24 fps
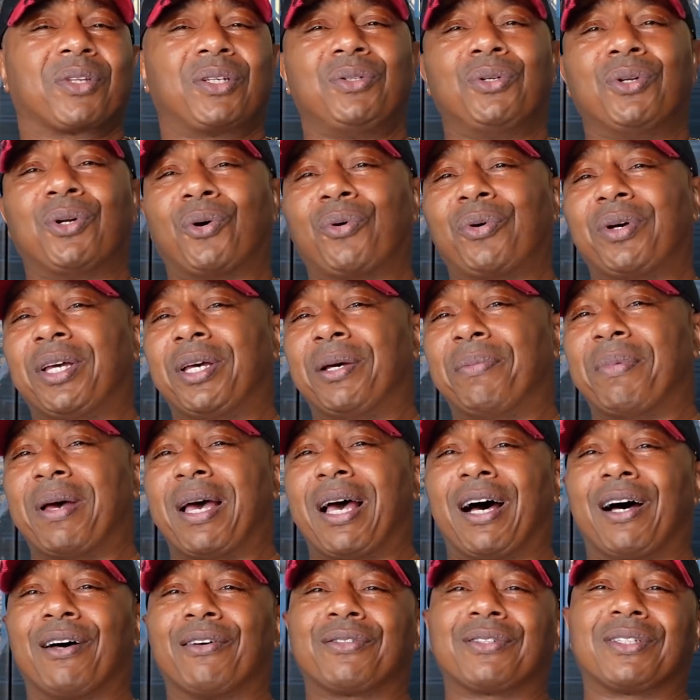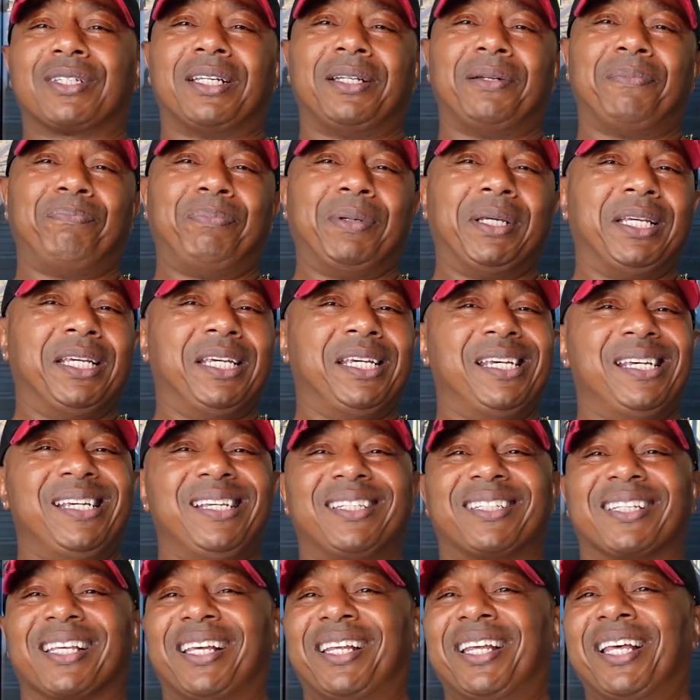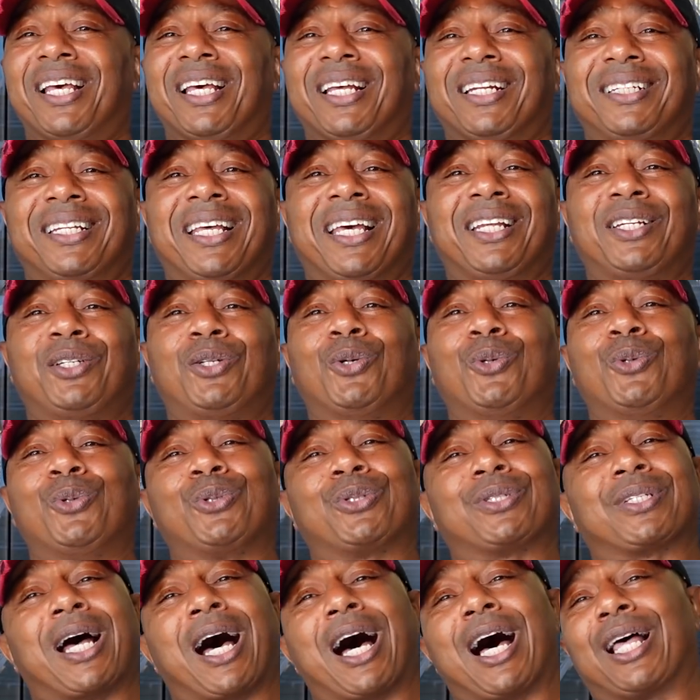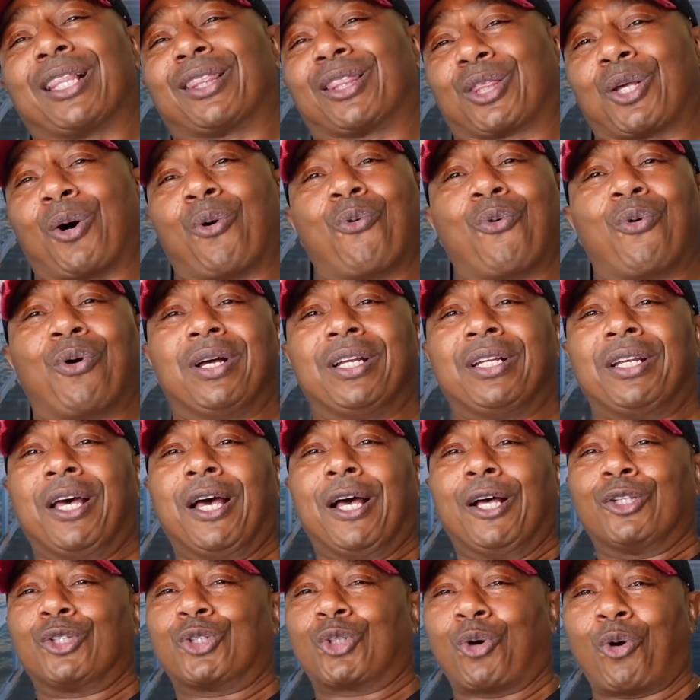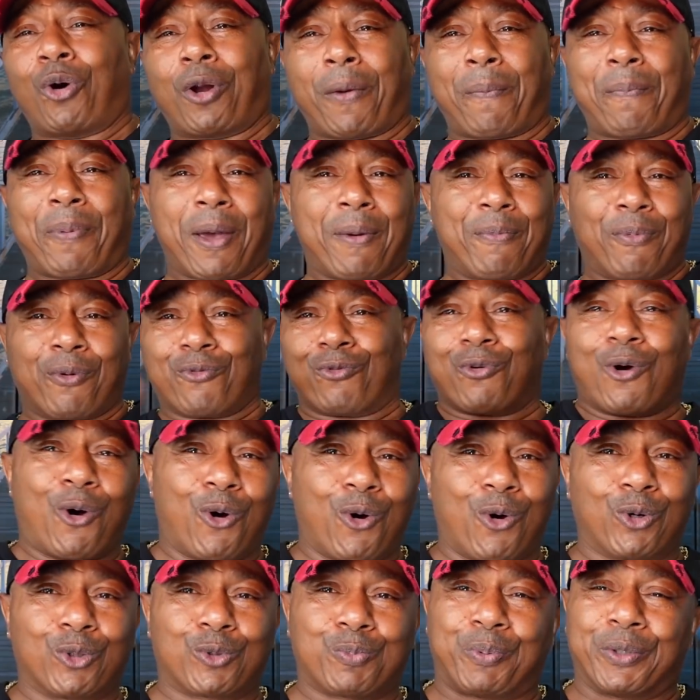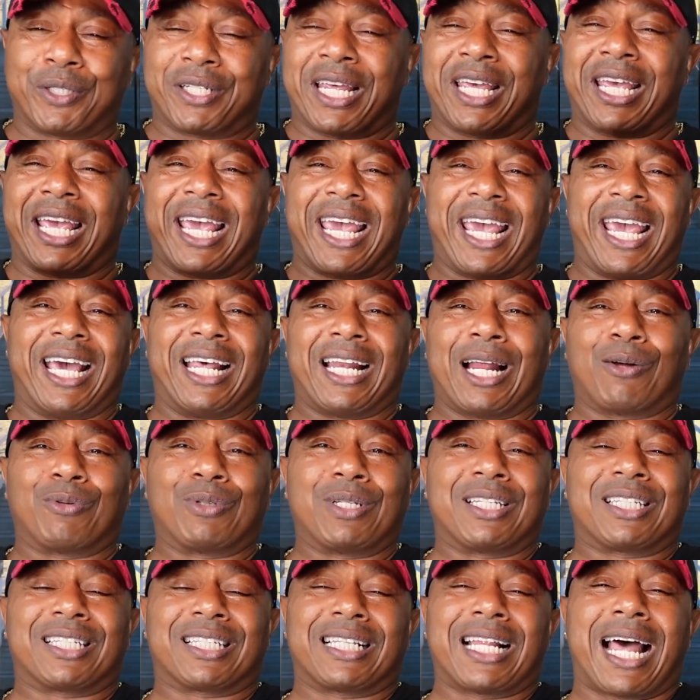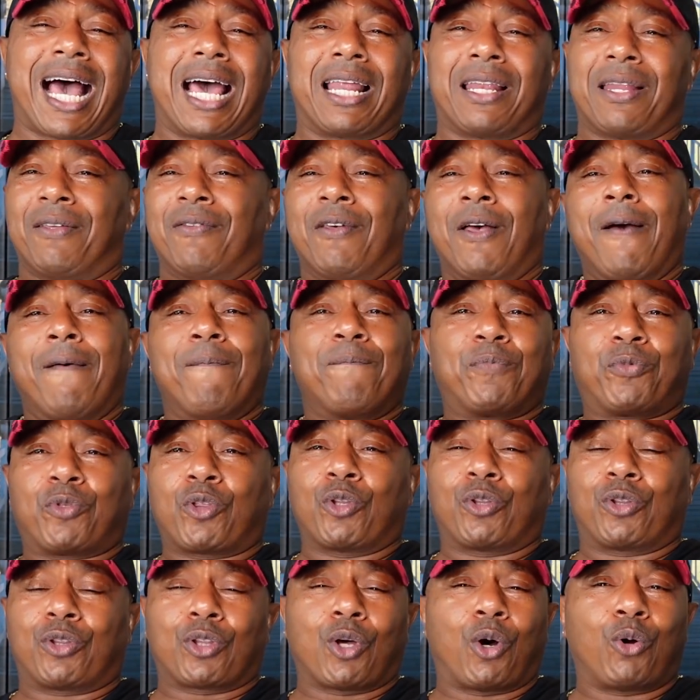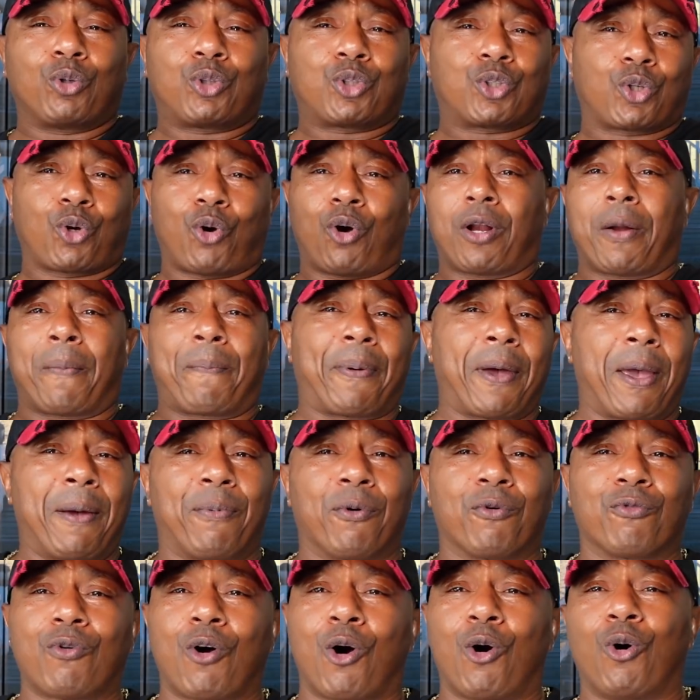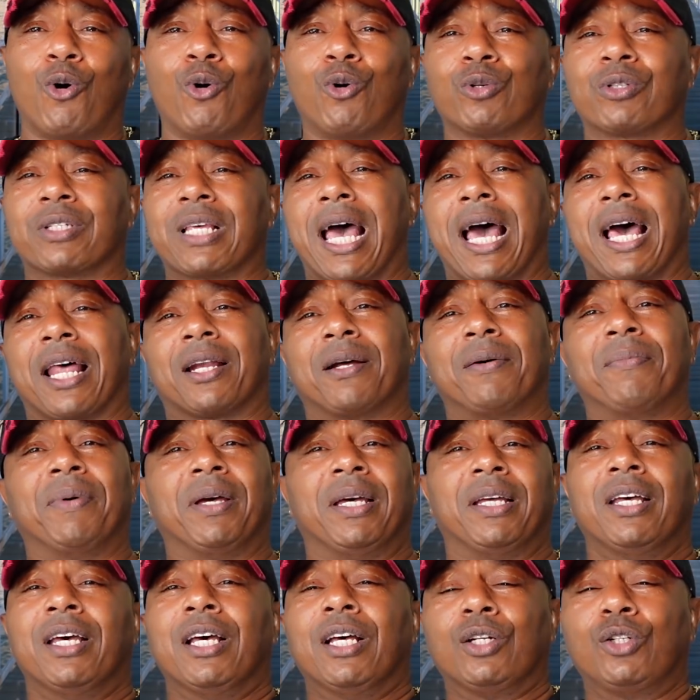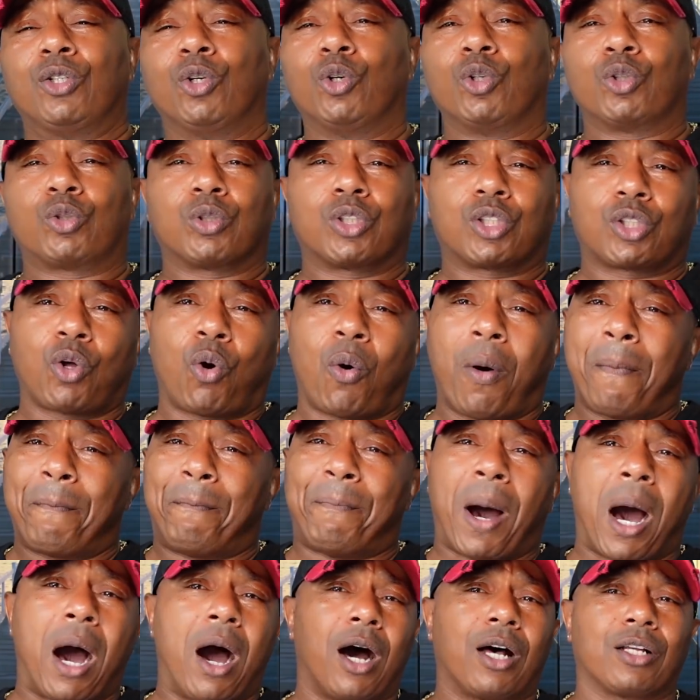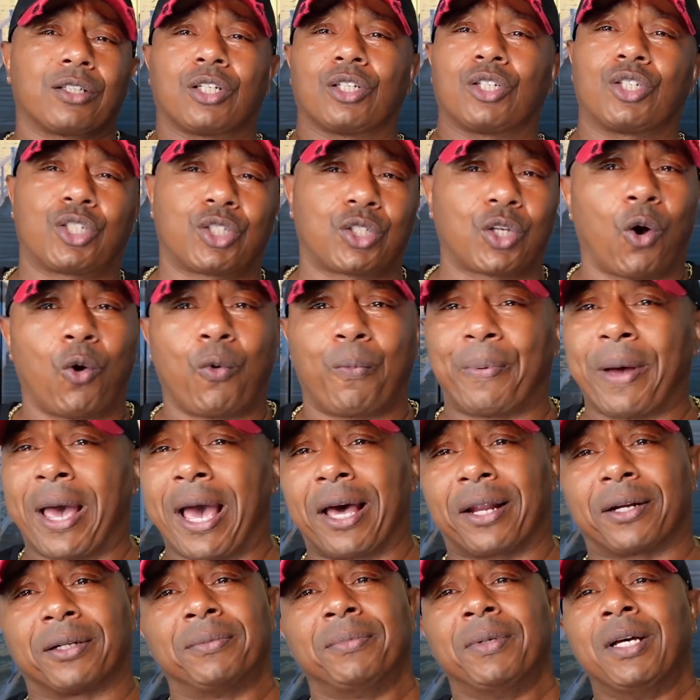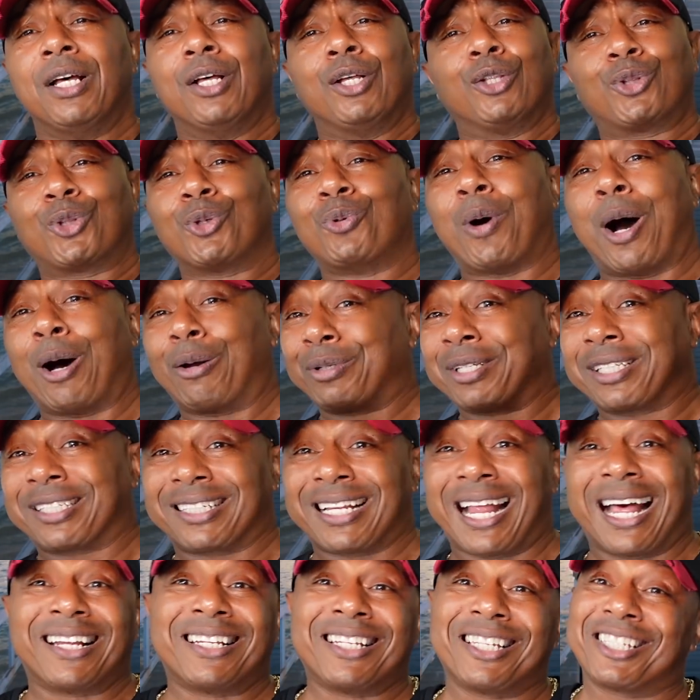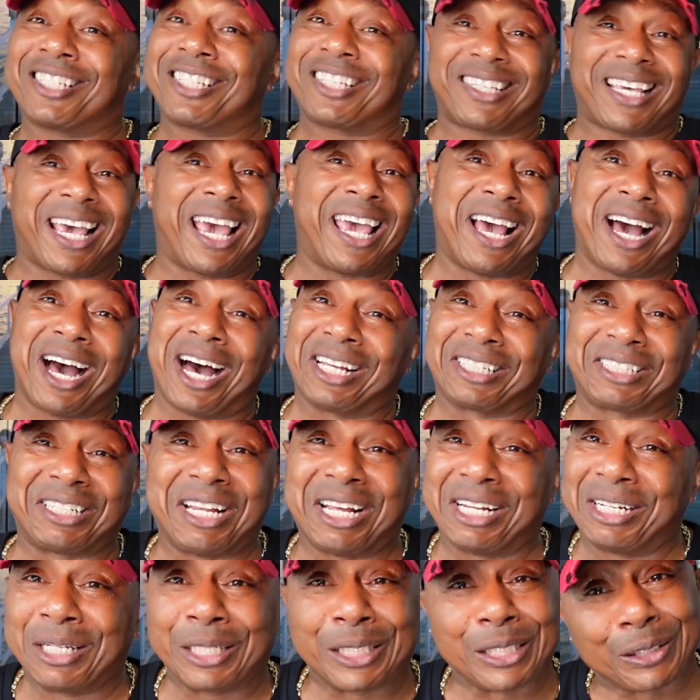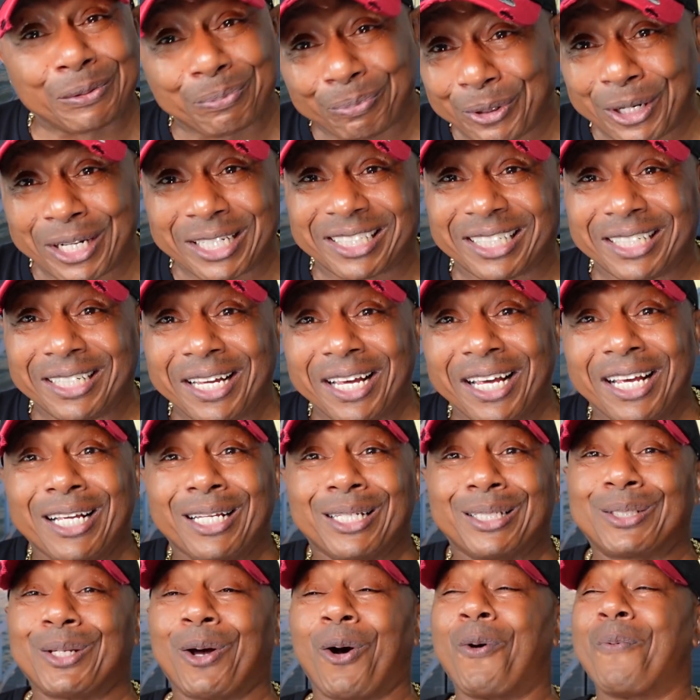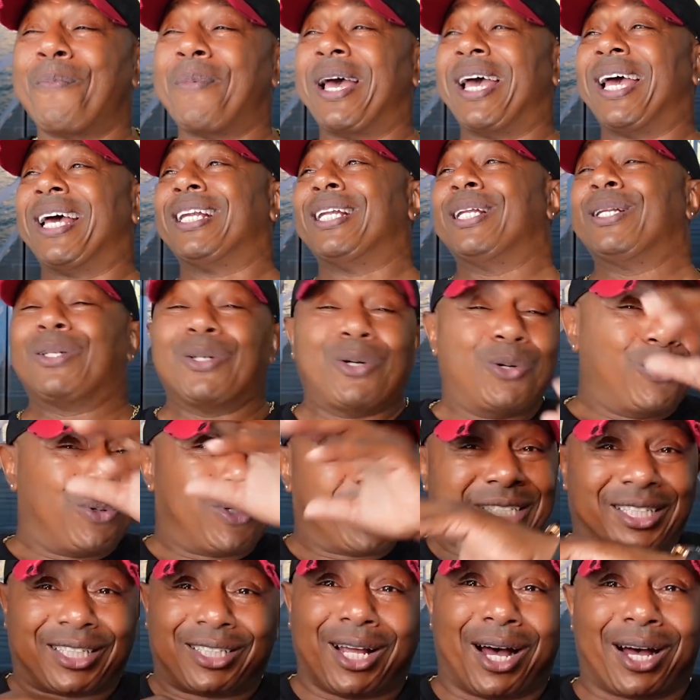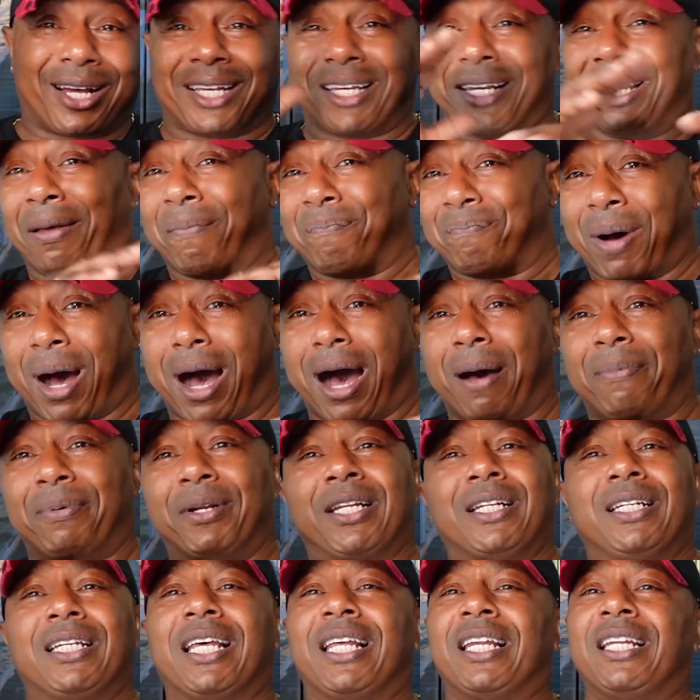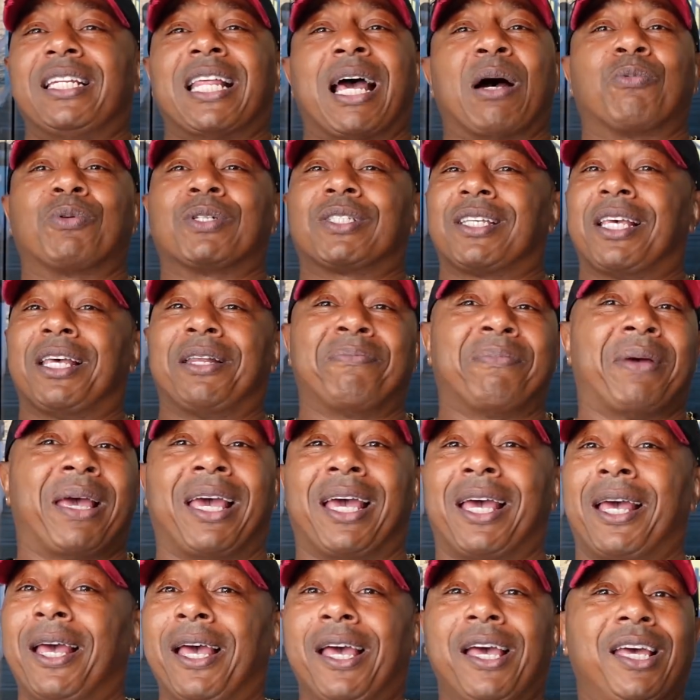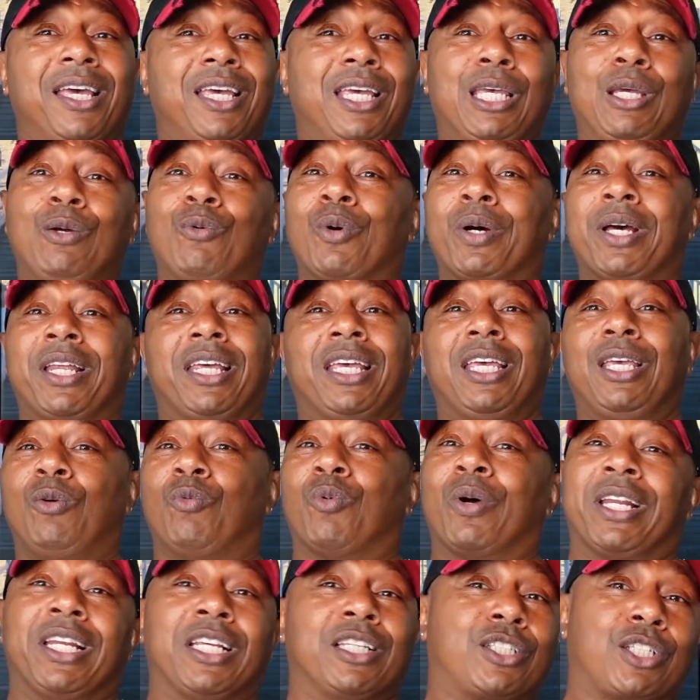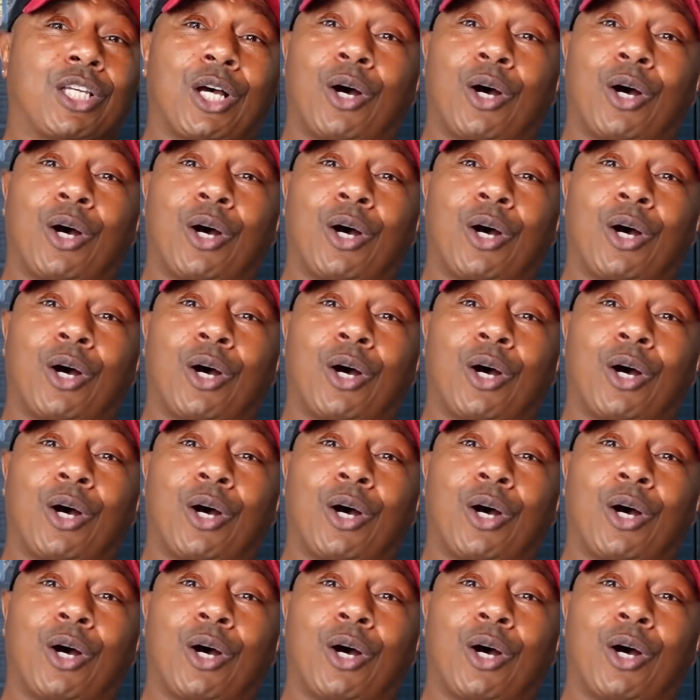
you know, MFs and Bs, and then dudes started throwing toilet paper rolls, put their hand out, they slide and throw toilet paper rolls at them, and dudes was throwing bars of soap at them throughout the slide. This is chaos, man. This is prison. So man, the dude is ducking and bobbing, and then that was it, man. He went and